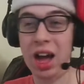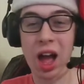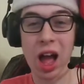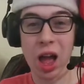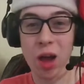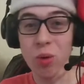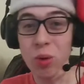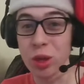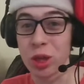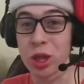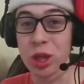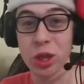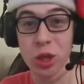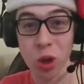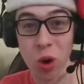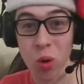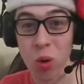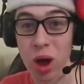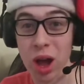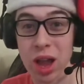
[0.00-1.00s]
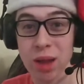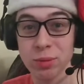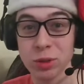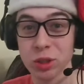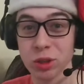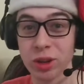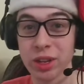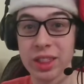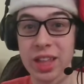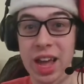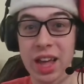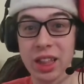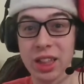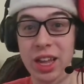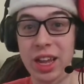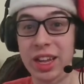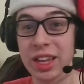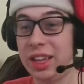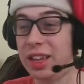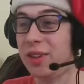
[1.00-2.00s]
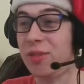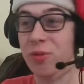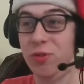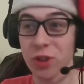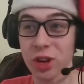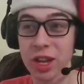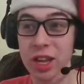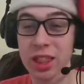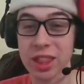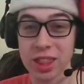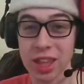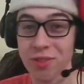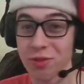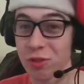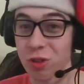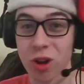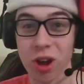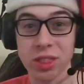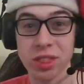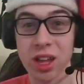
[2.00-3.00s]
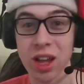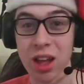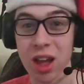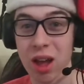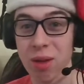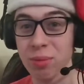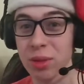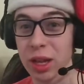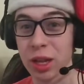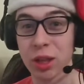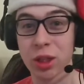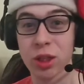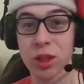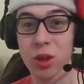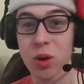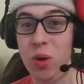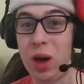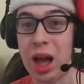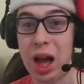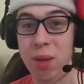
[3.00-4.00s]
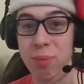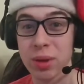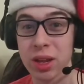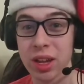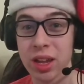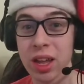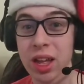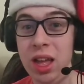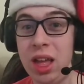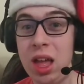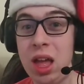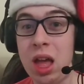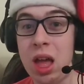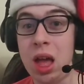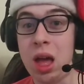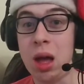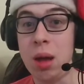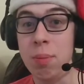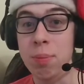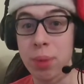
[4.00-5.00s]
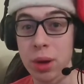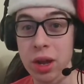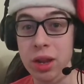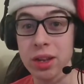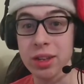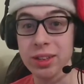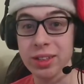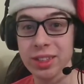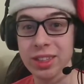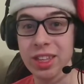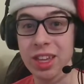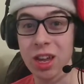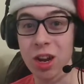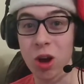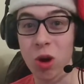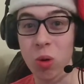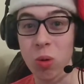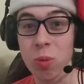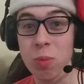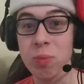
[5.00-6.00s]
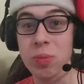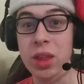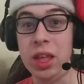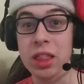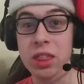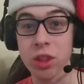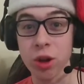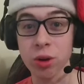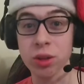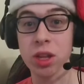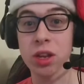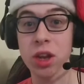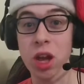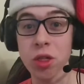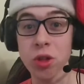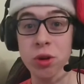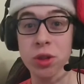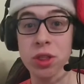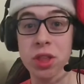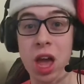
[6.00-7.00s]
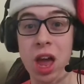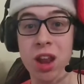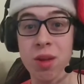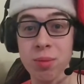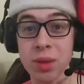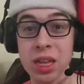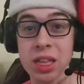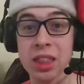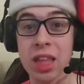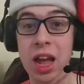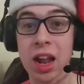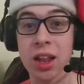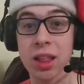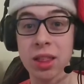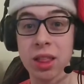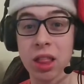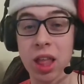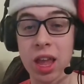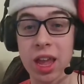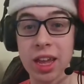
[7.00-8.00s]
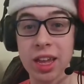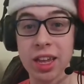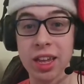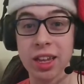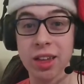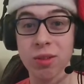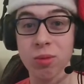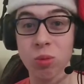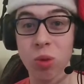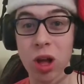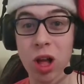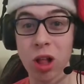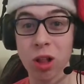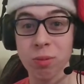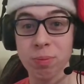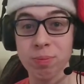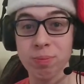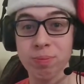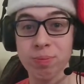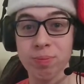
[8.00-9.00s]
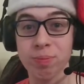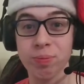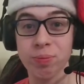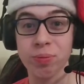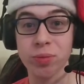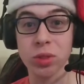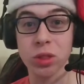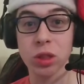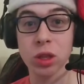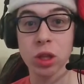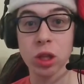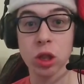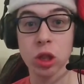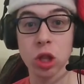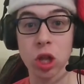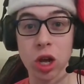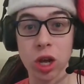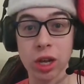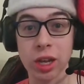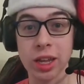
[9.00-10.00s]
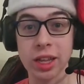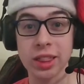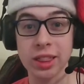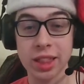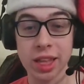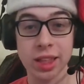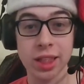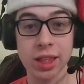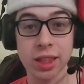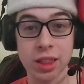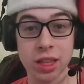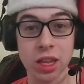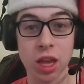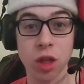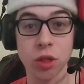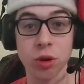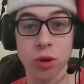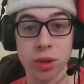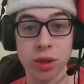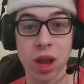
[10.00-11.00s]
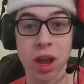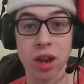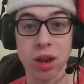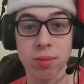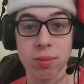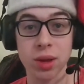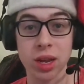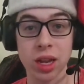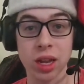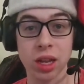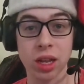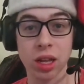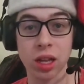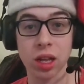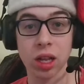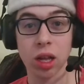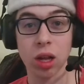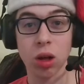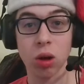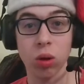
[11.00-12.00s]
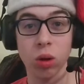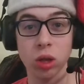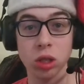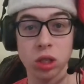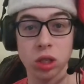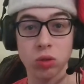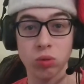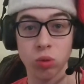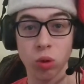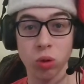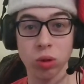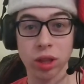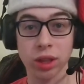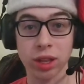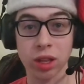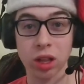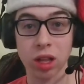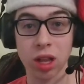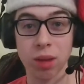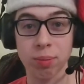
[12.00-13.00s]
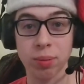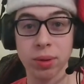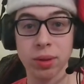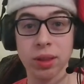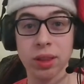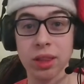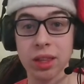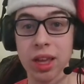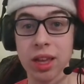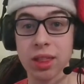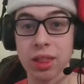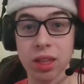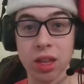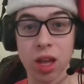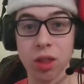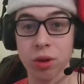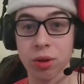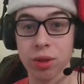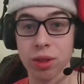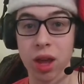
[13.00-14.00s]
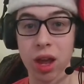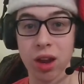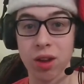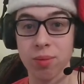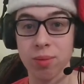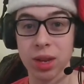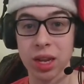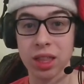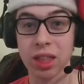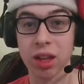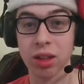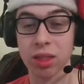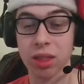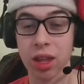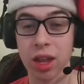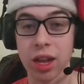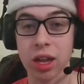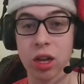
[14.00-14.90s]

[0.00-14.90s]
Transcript: I was so hyped during that. Like freaking Sephiroth, I, I'm like so happy. But, you know, there's another side of me that is like, well, look, this is the other side of me. Just roll this clip. It's the other side of me that's like